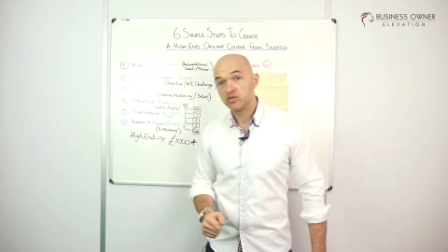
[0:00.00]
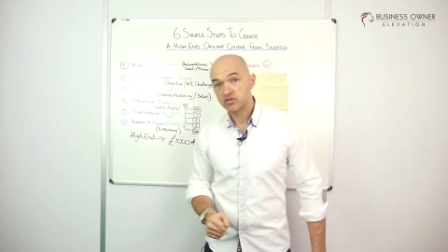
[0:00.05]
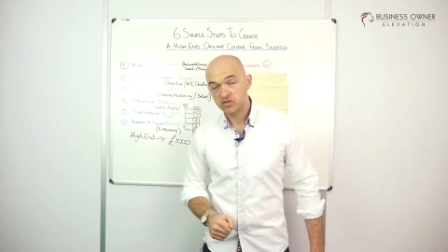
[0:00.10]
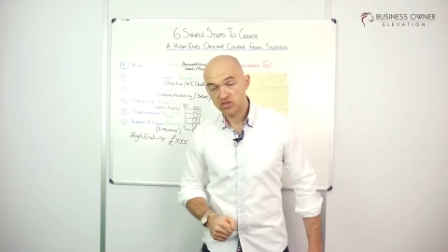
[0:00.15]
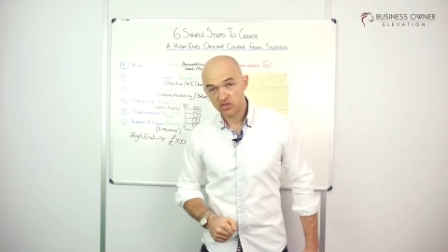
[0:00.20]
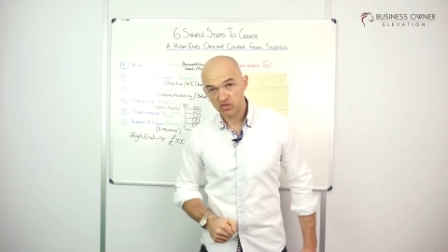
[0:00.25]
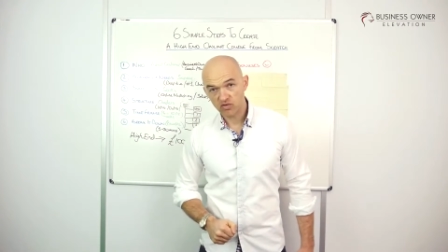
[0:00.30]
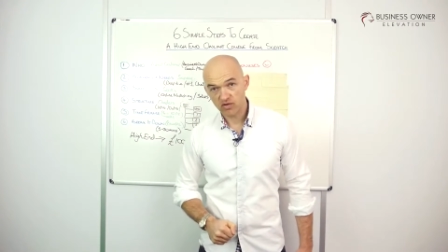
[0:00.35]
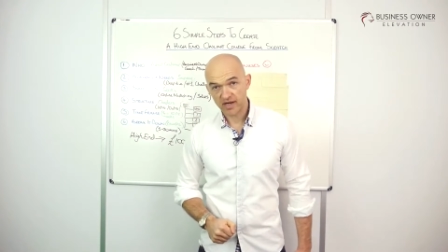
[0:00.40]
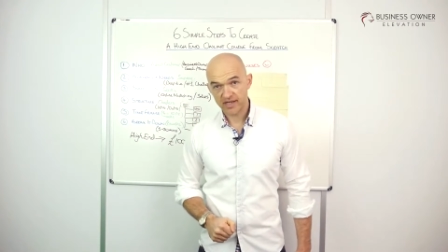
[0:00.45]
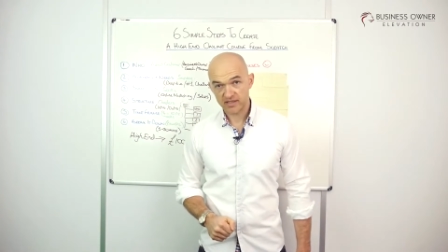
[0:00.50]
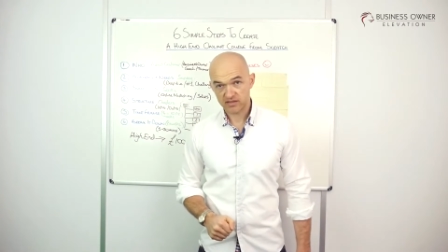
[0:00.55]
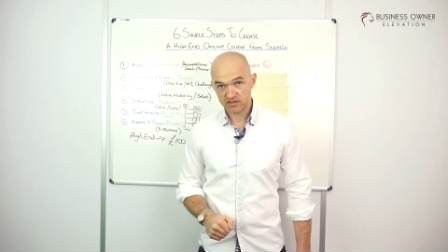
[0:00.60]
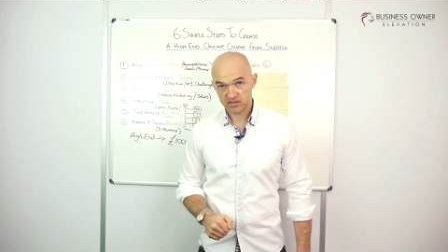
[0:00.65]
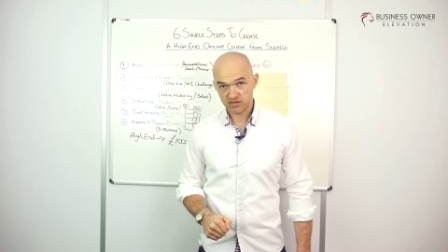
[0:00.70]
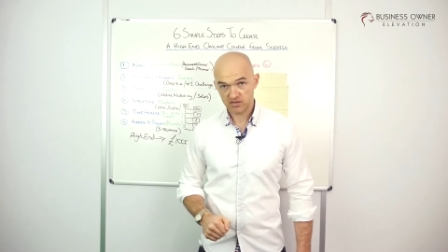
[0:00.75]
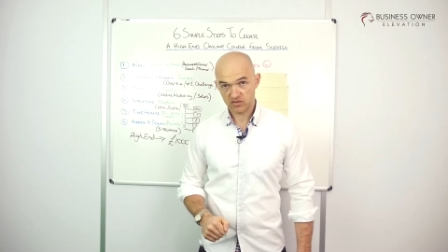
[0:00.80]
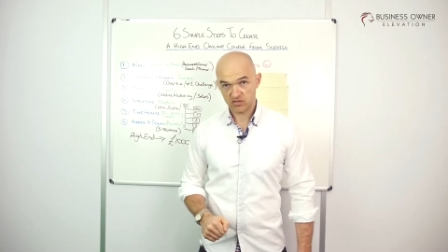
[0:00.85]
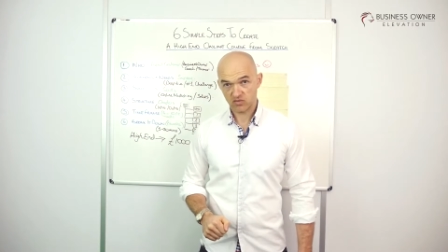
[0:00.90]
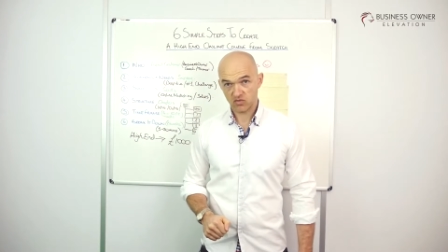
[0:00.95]
to create
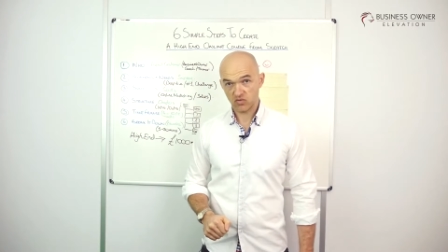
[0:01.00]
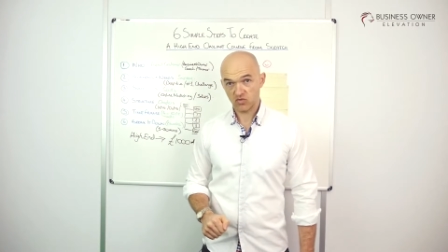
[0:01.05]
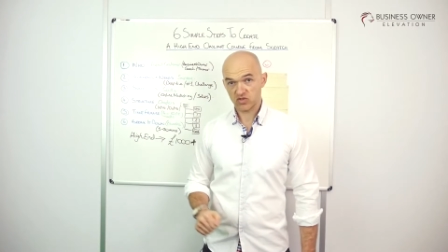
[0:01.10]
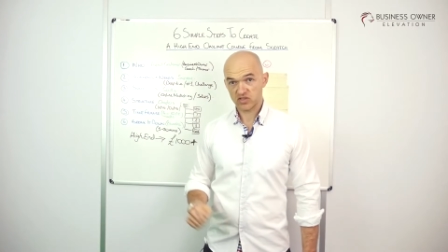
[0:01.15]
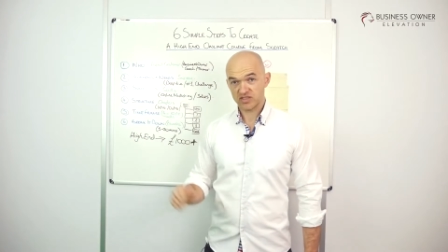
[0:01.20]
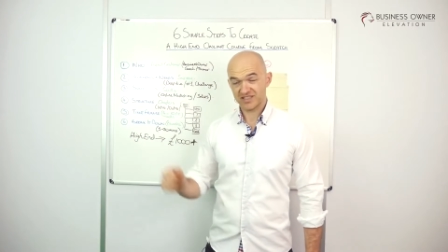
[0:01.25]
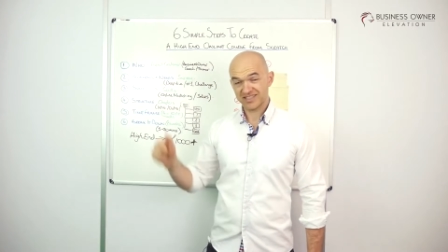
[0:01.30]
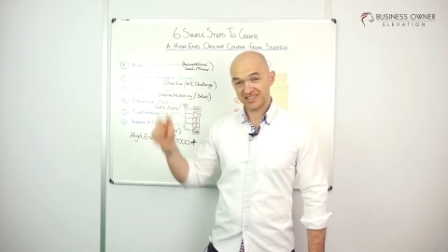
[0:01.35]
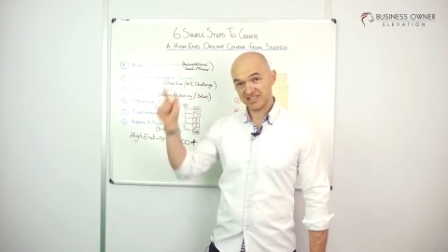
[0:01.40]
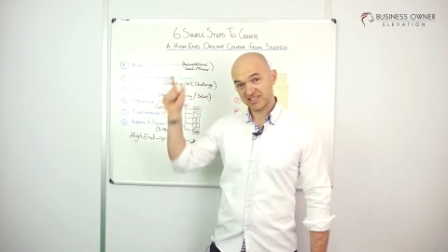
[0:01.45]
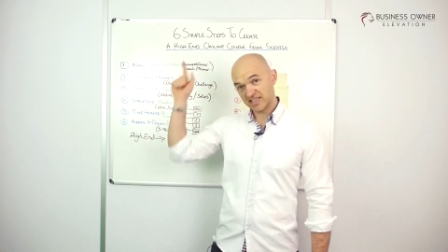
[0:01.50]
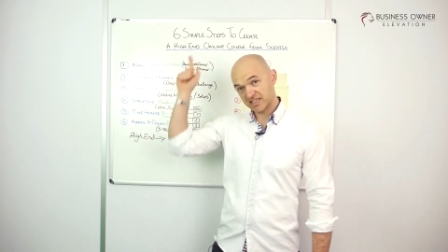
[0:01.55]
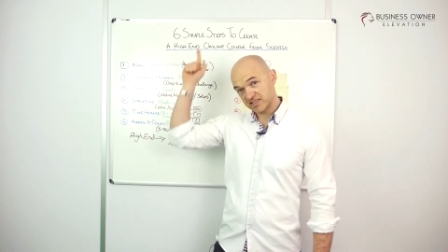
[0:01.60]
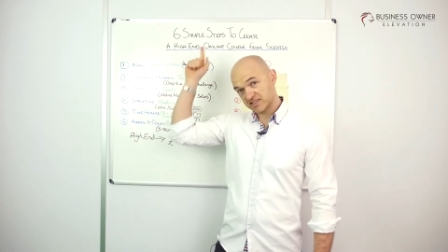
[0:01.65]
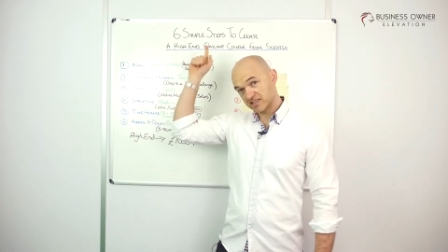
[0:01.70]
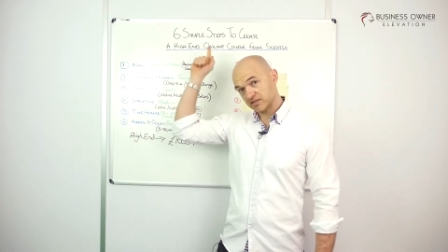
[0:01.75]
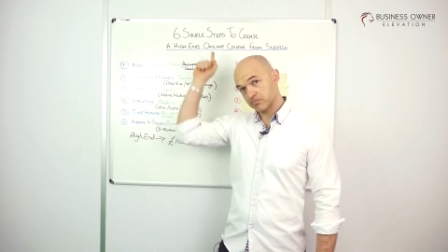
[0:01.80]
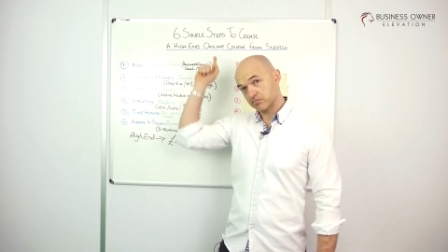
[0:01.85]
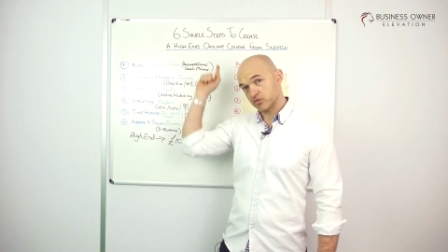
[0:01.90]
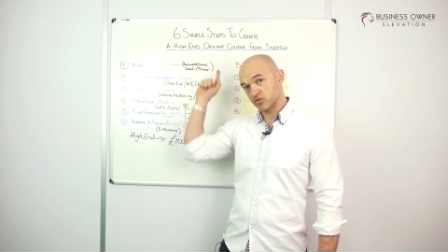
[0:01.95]
the course, the 6
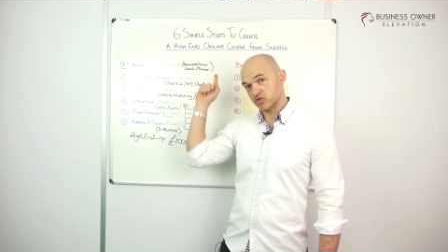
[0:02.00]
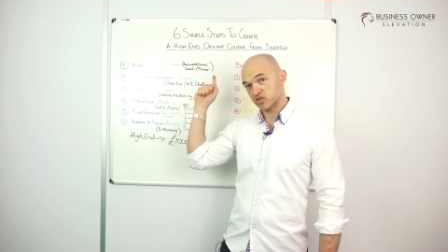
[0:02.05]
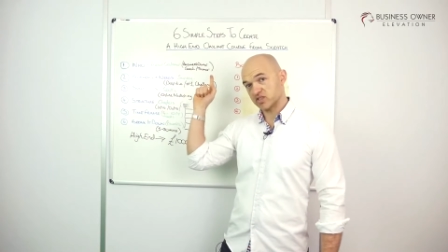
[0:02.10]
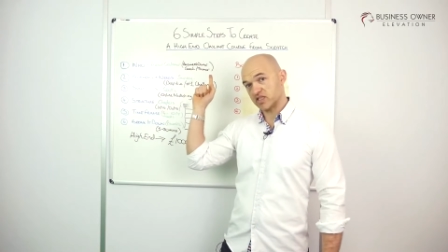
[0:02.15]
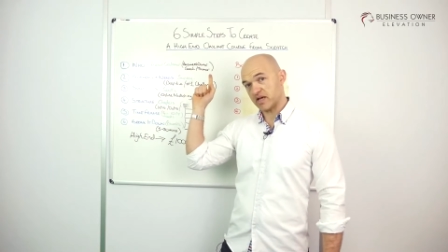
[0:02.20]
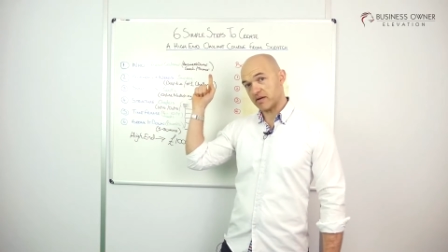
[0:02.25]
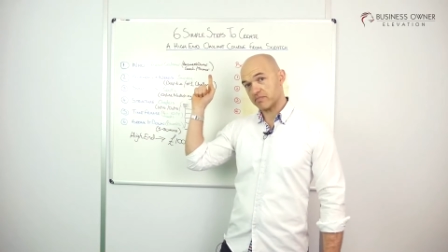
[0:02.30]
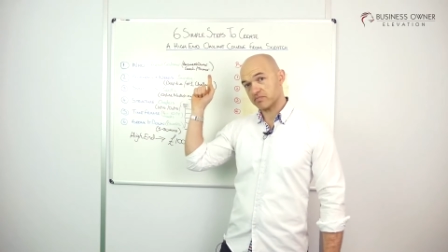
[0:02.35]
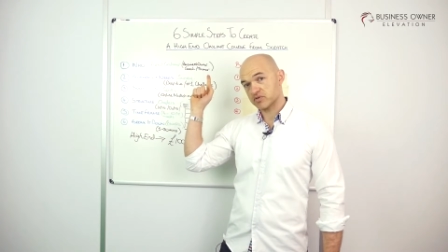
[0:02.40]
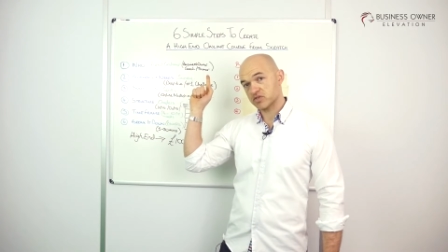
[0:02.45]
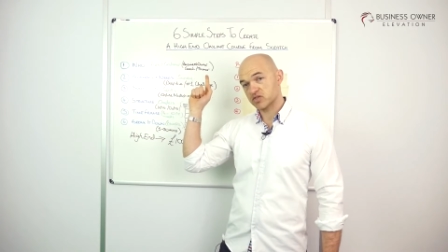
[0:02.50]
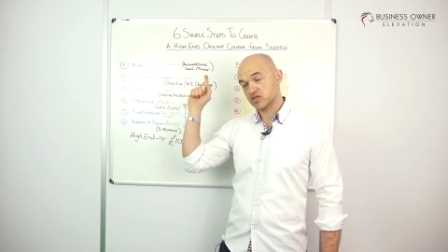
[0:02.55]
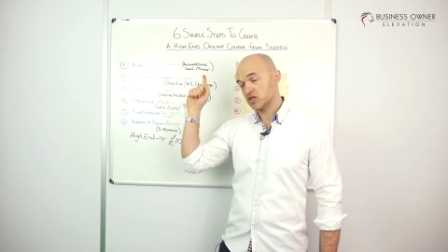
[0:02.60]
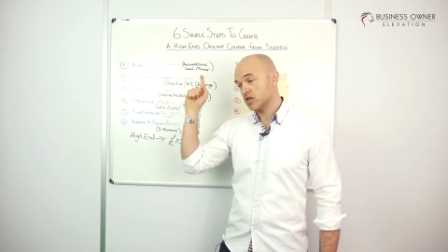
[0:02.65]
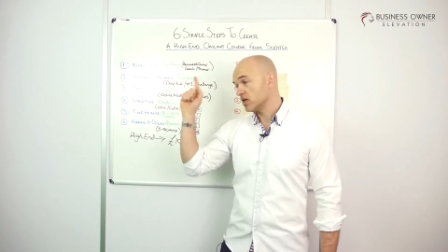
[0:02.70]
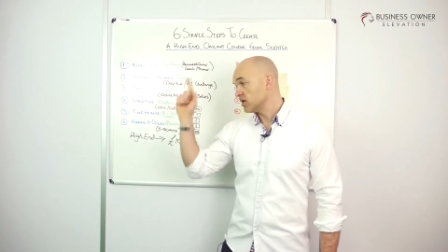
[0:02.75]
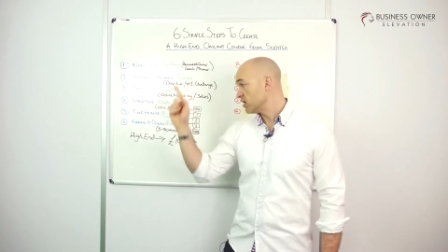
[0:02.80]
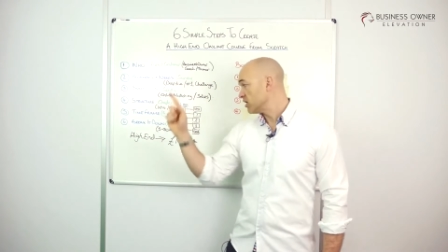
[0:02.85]
simple steps.